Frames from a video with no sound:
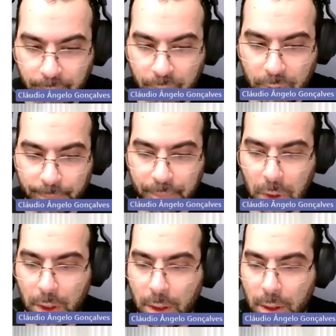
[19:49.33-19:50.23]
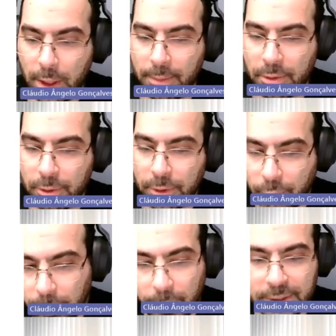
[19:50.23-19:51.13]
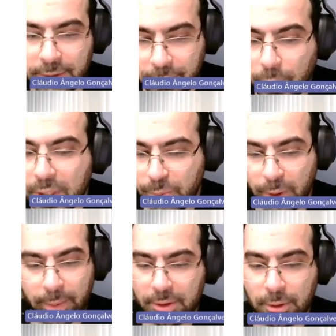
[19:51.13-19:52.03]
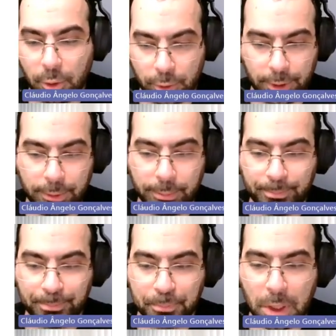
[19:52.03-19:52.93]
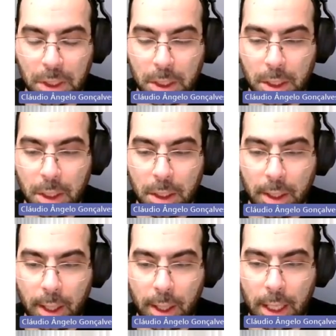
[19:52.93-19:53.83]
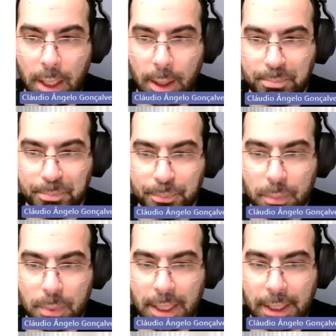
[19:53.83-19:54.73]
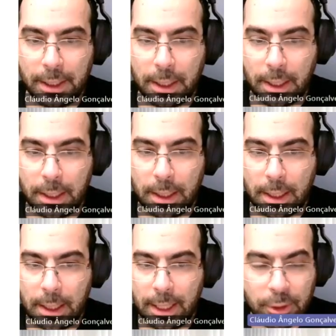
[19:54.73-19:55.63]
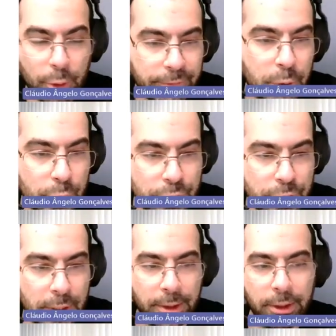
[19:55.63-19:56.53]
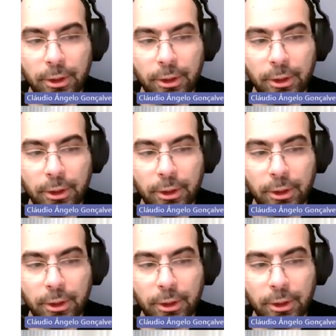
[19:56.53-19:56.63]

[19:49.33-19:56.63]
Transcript: simple. It requires a few experiments and you're done. I could have used a